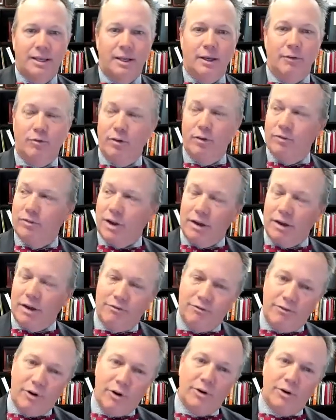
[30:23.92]
If we've got
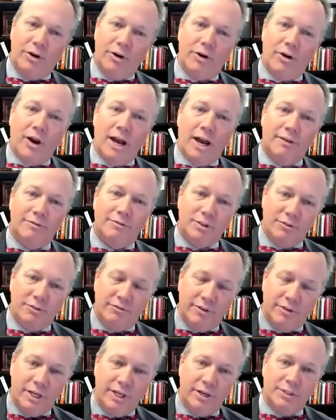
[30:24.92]
photographs or
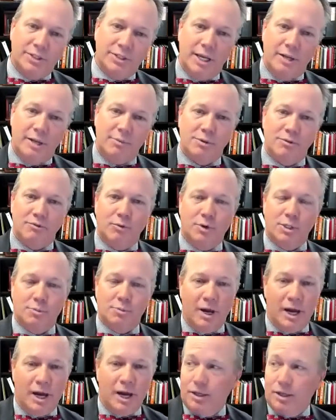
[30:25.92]
videotapes of what's
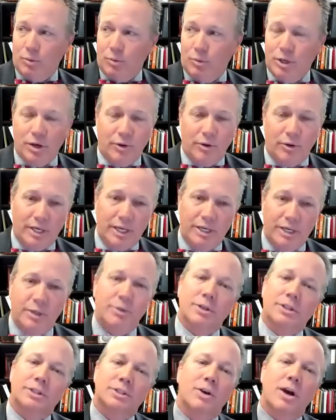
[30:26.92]
behind there, we don't need
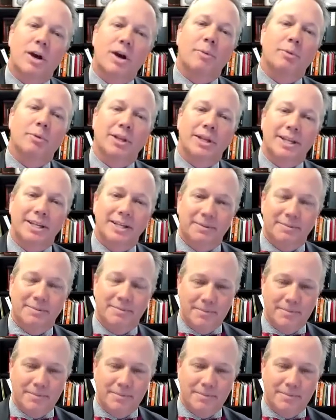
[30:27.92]
to extrapolate.